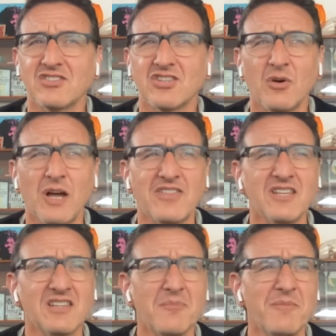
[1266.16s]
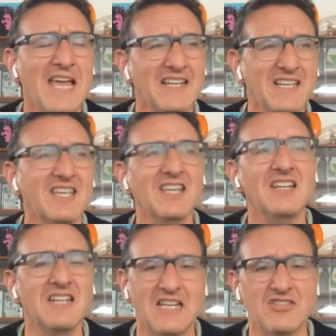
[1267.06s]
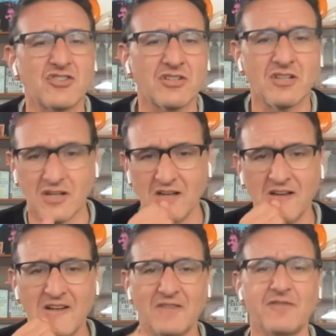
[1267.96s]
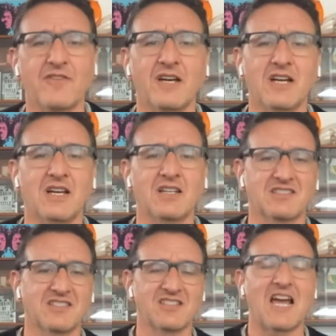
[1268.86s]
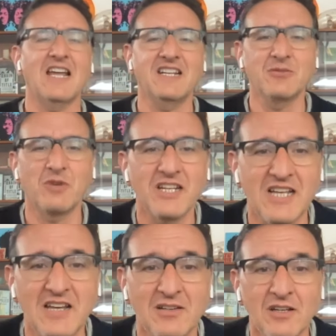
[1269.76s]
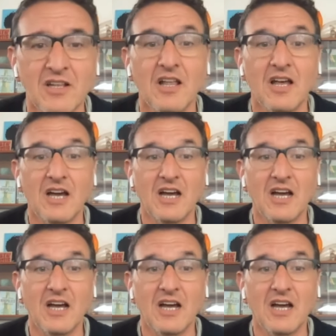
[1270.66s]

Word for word: so I think the Manichaean nature of uh, society right now, right.